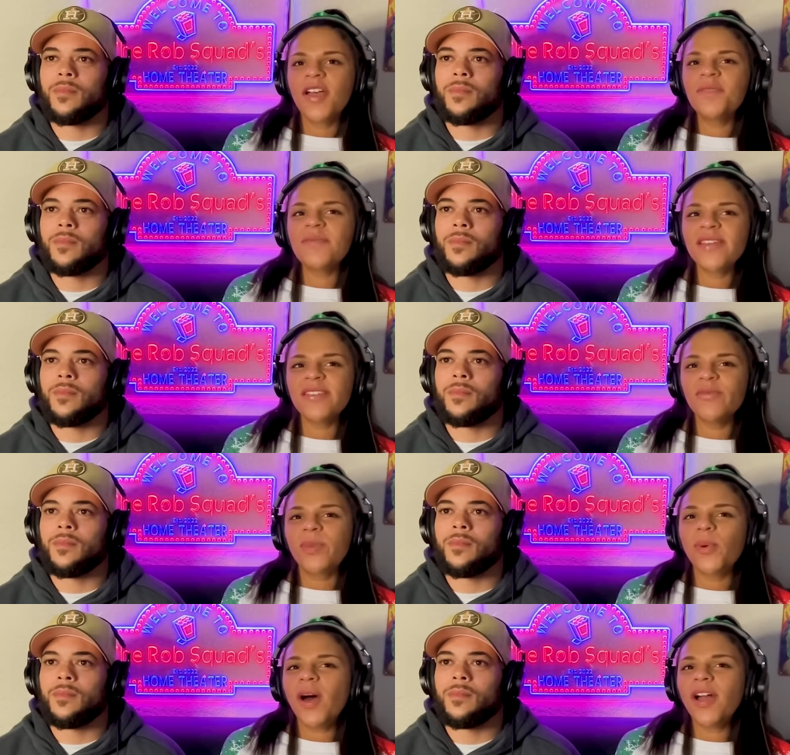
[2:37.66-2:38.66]
Speaker 1: Man,
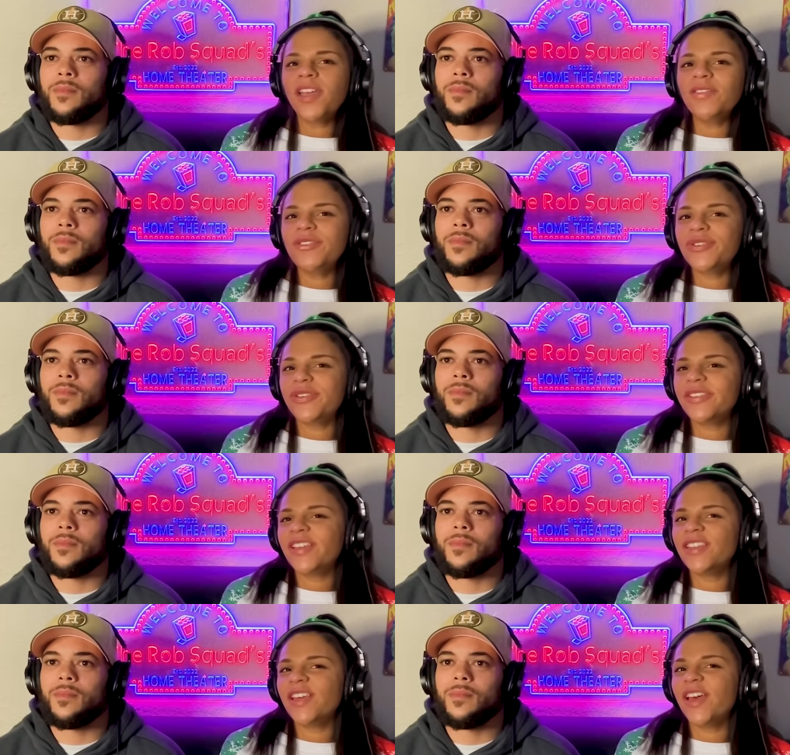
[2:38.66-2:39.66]
but walking the streets
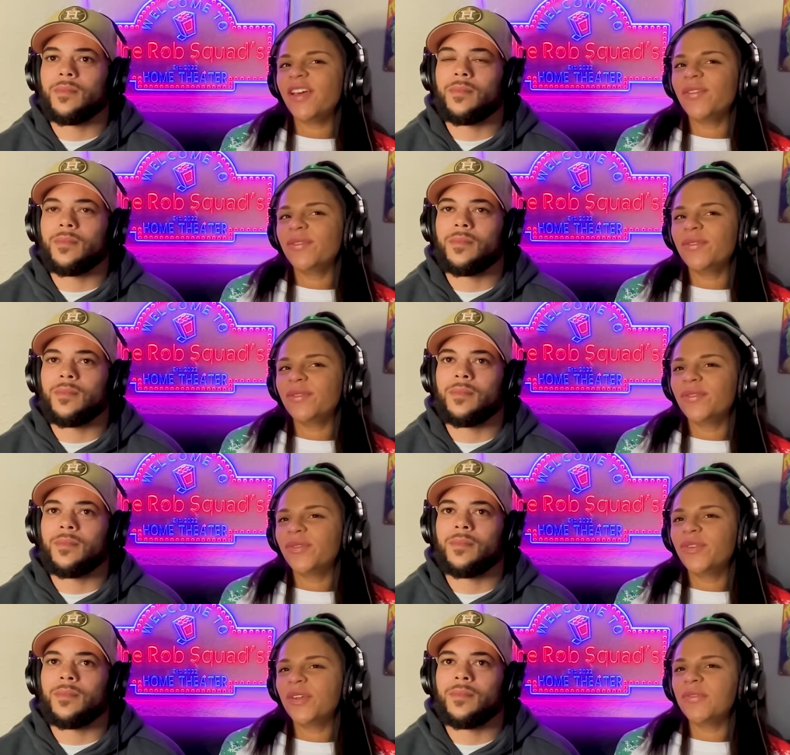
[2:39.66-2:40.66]
like that
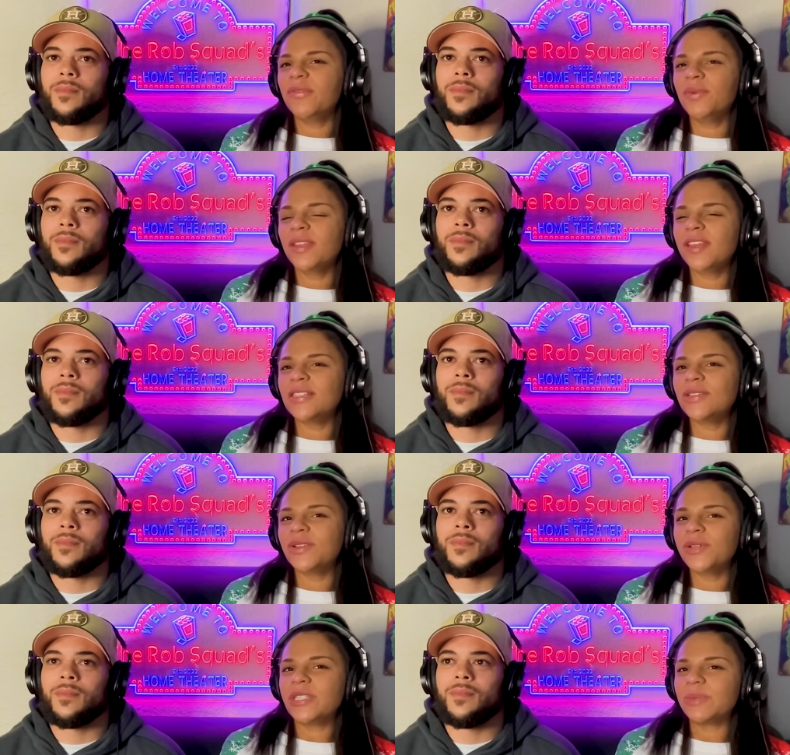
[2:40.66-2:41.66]
would really get you in
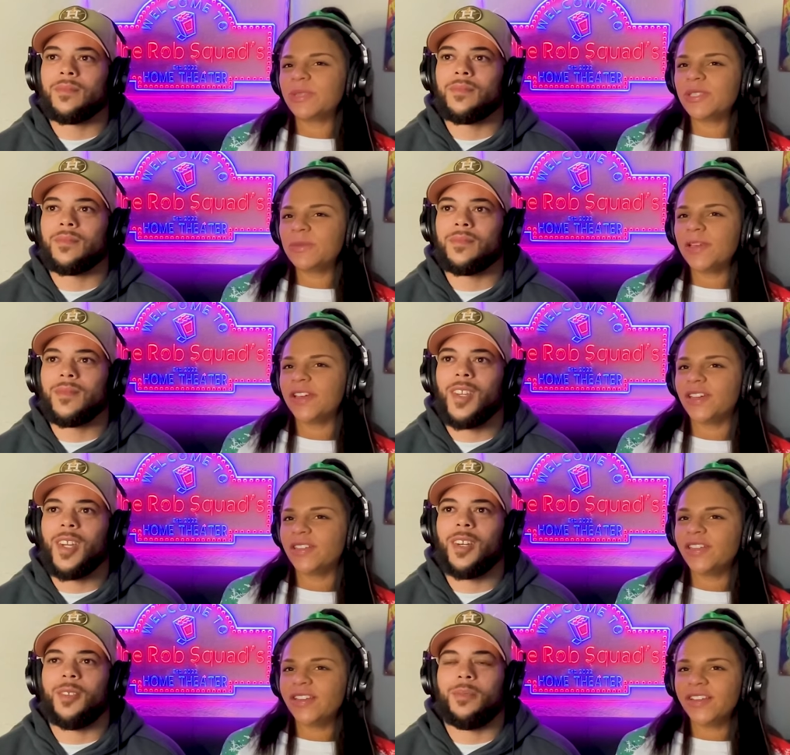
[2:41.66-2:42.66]
the Christmas spirit.
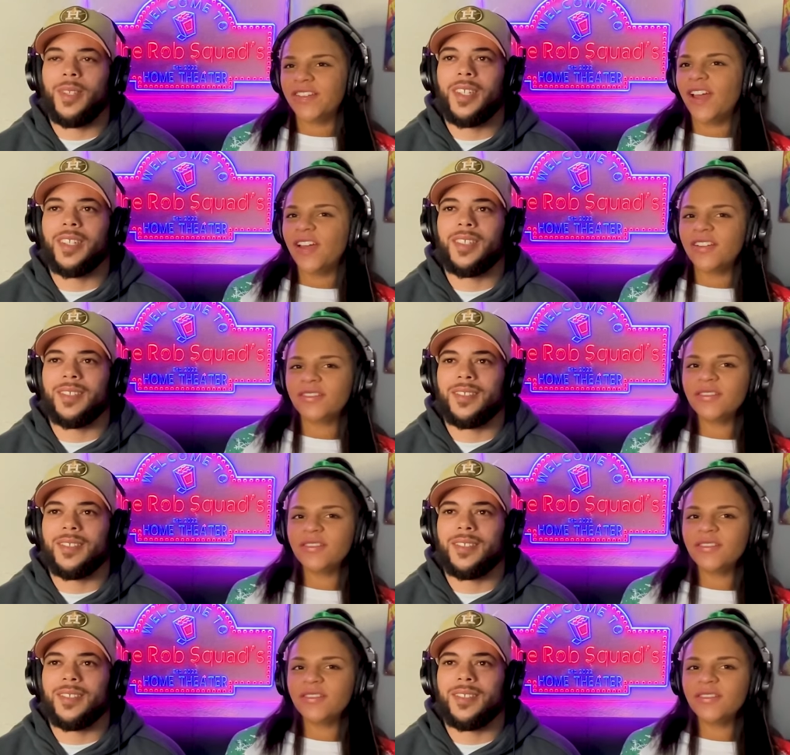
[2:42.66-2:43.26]
Oh, Look man. around.